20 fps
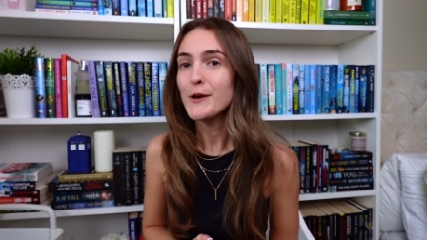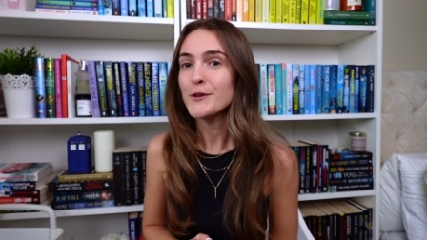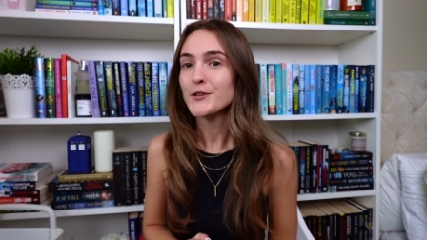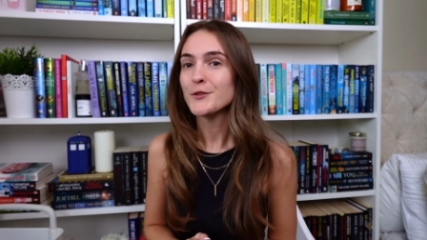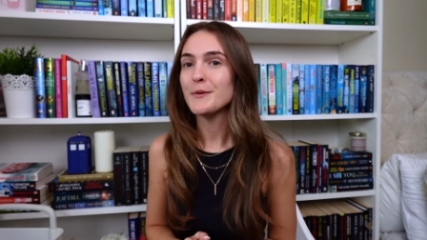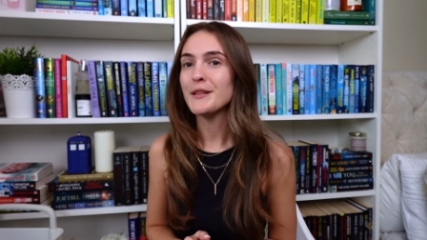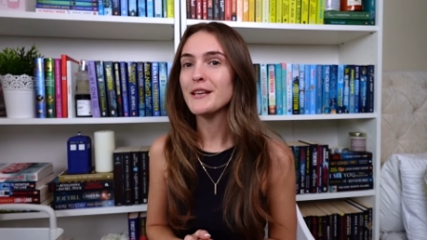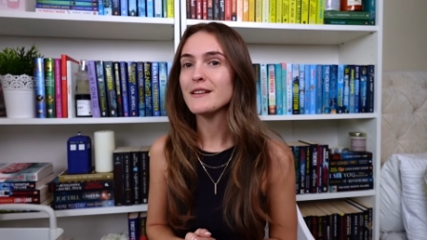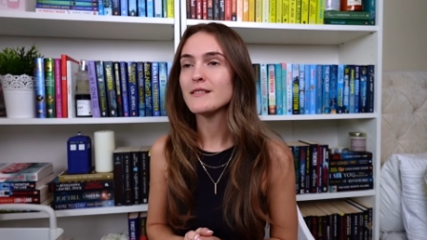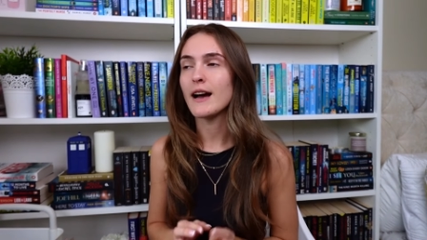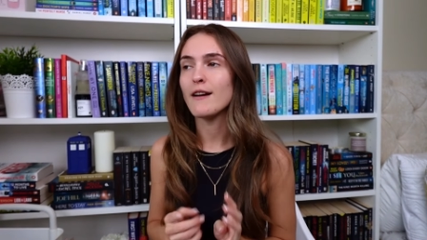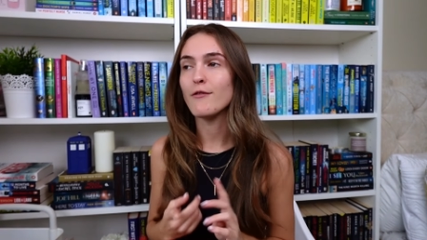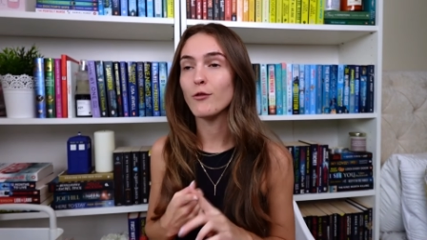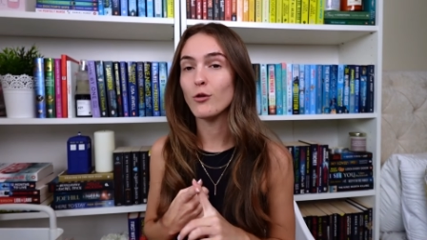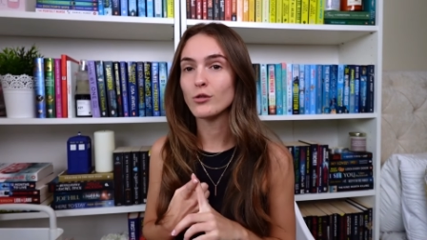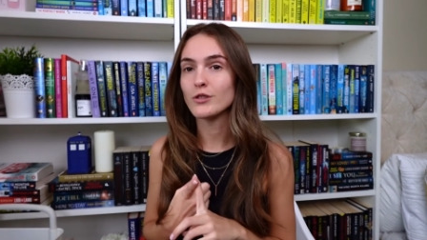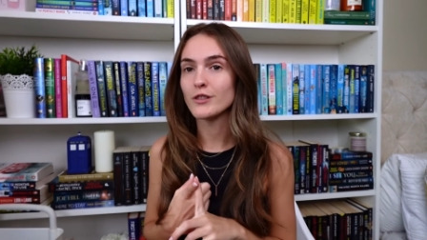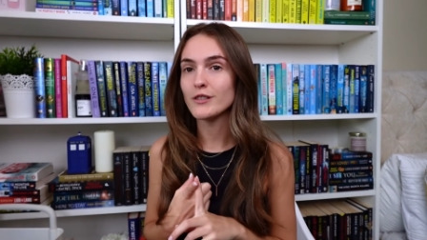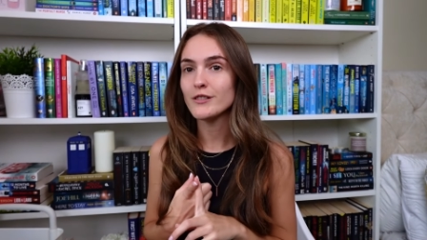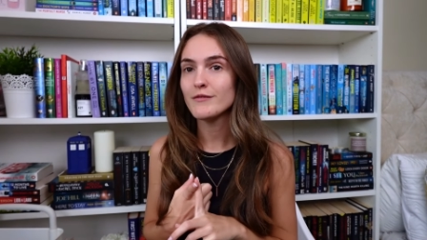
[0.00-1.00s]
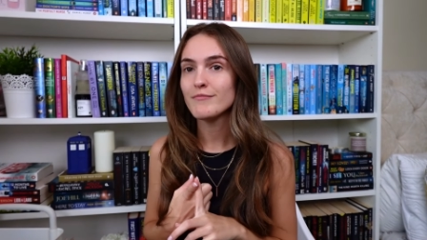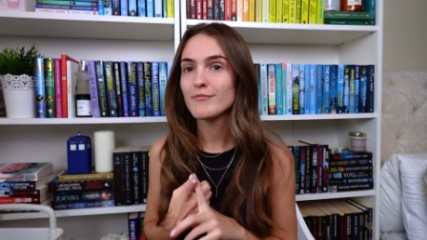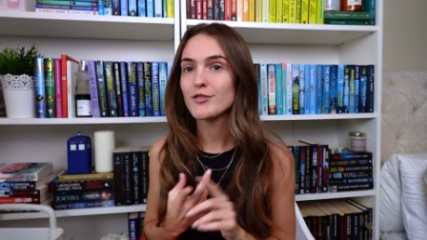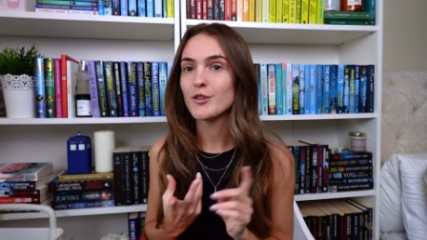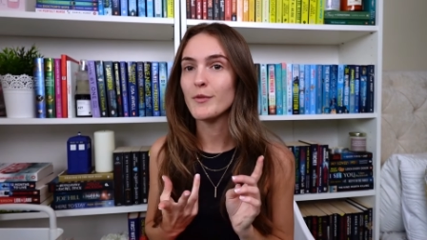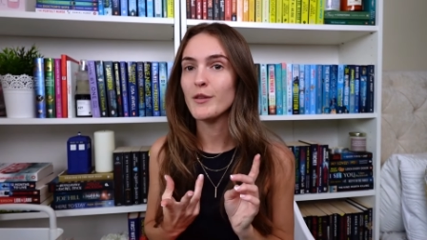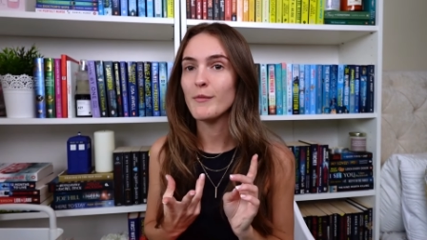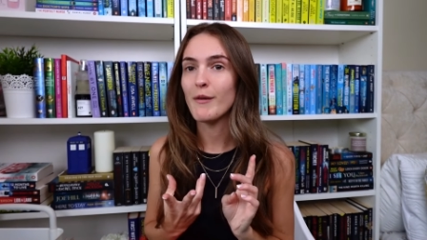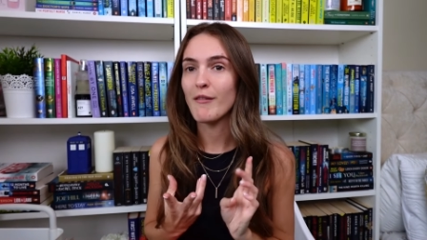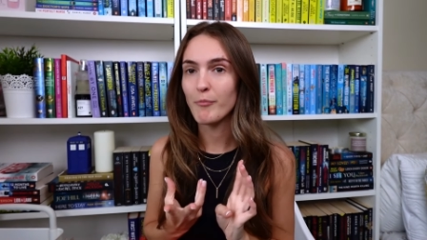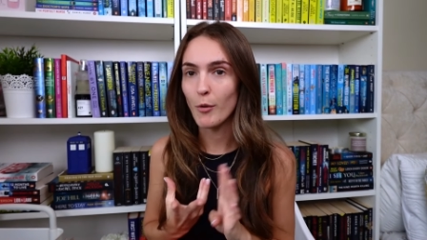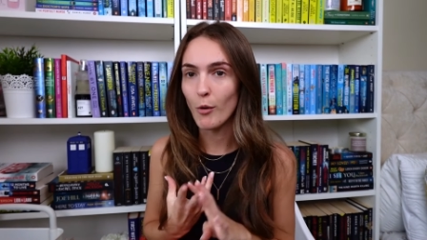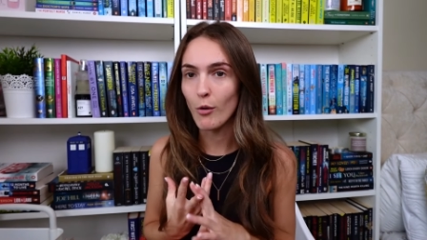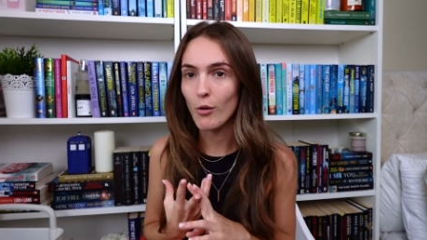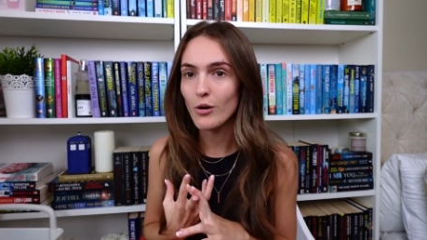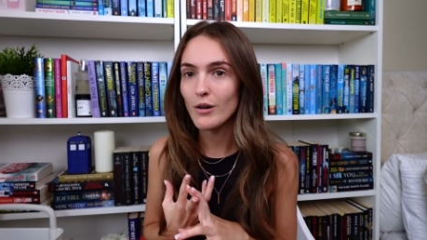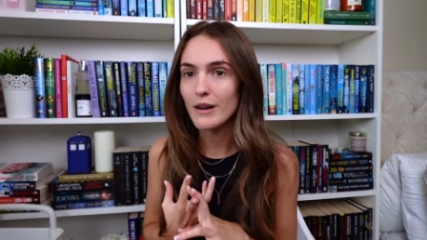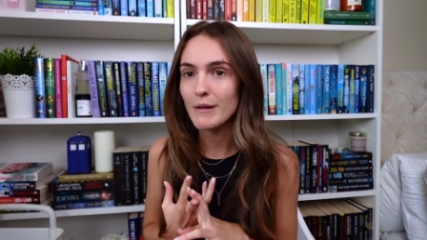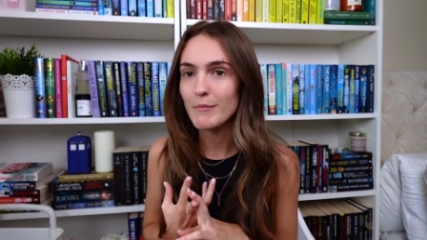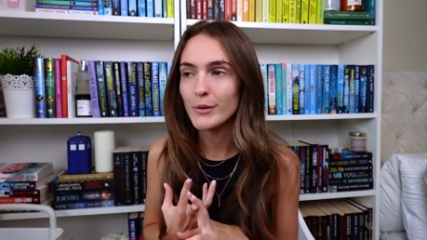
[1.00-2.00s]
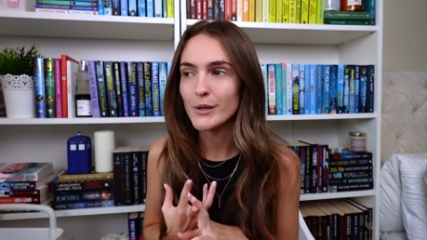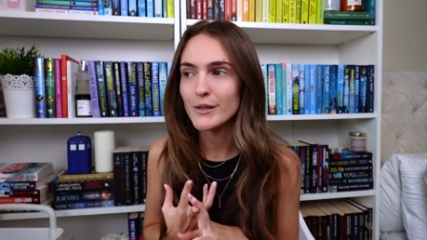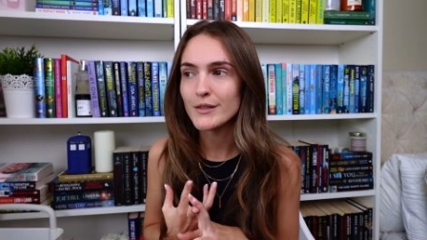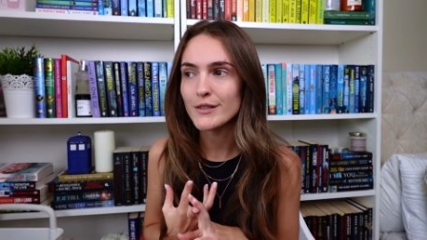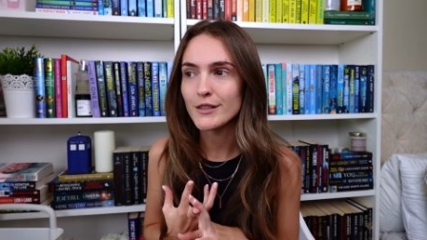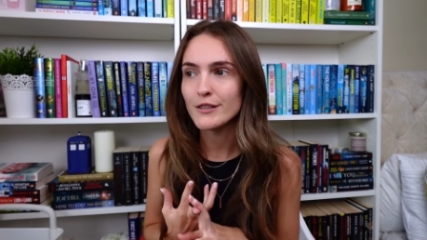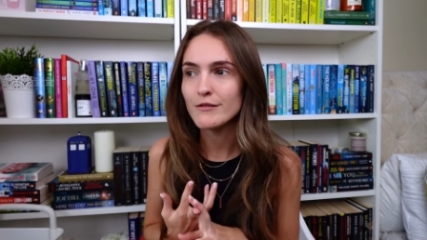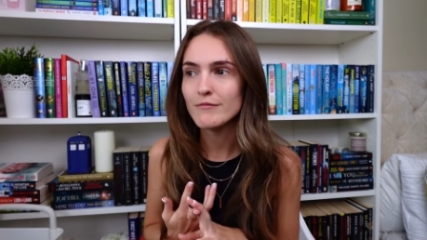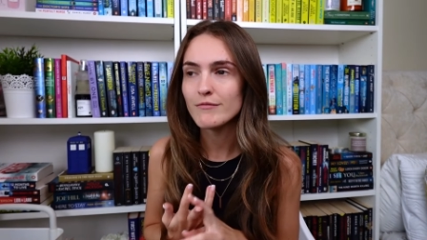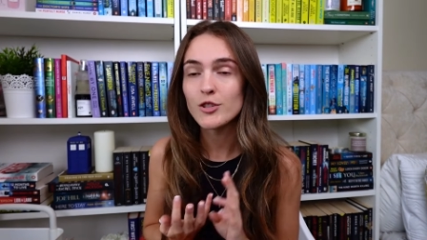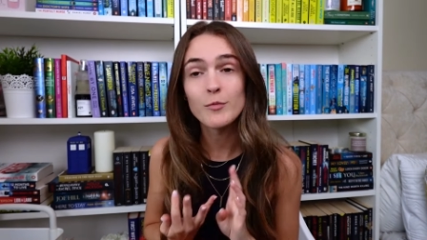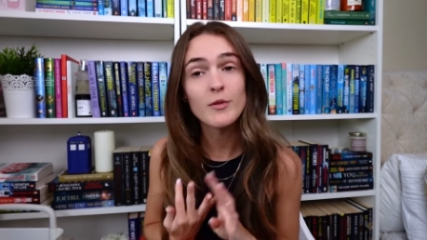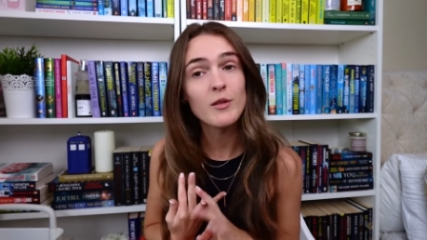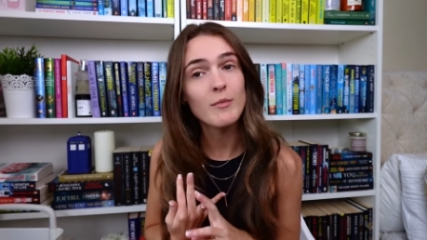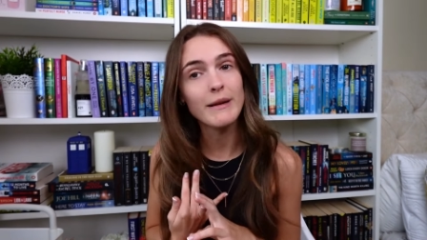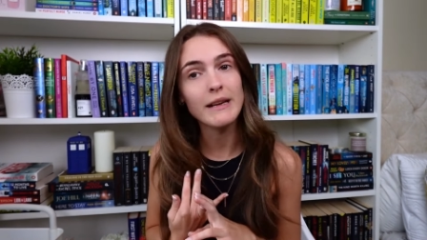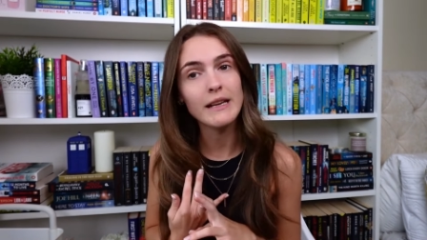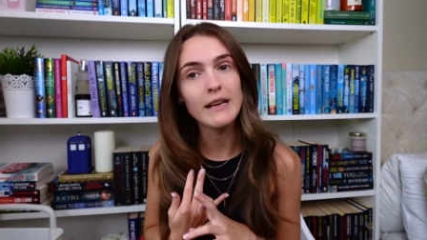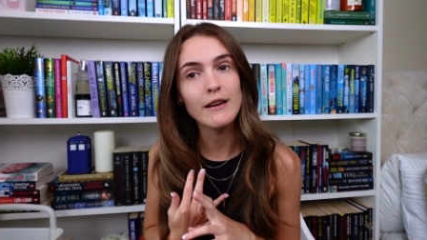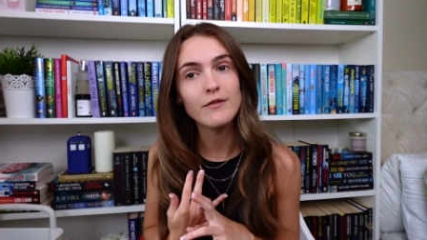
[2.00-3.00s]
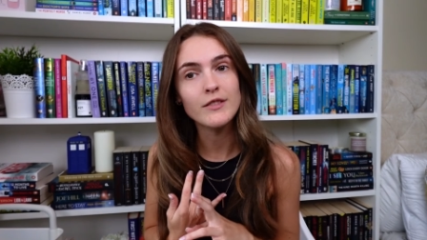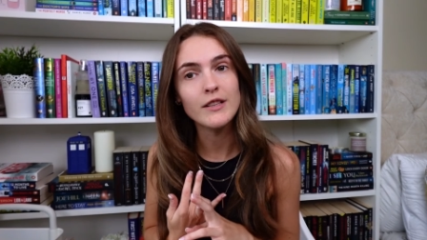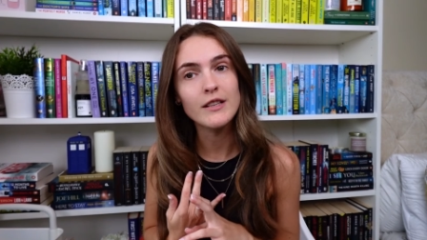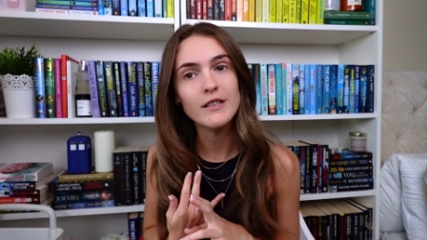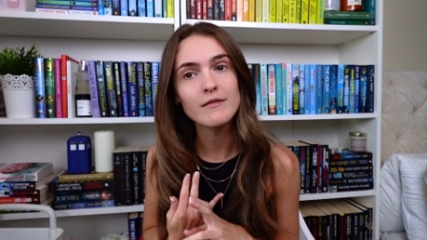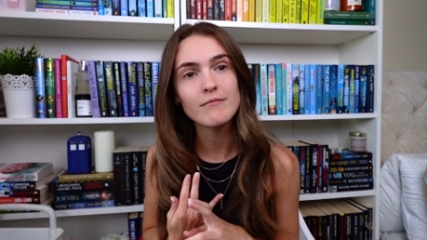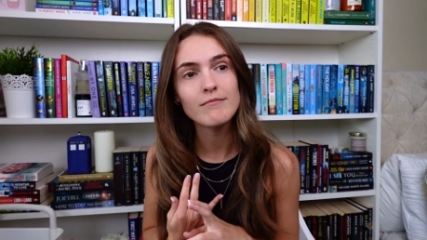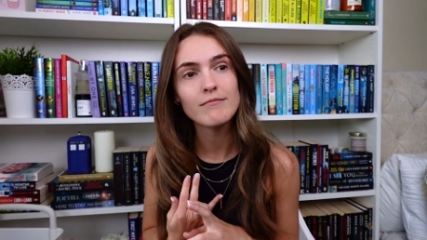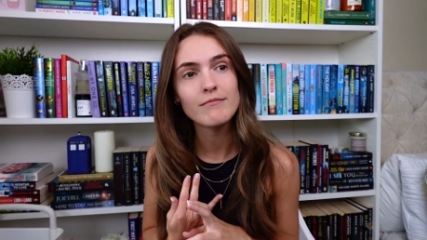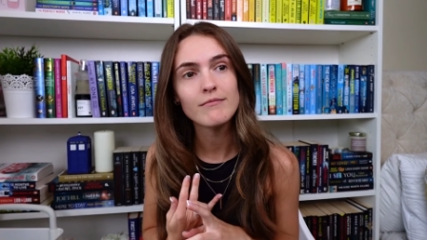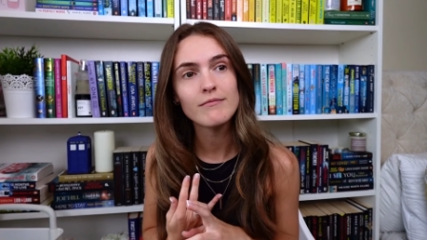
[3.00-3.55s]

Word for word: Some of these I've ordered, some of them I've bought in person, some of them been gifted.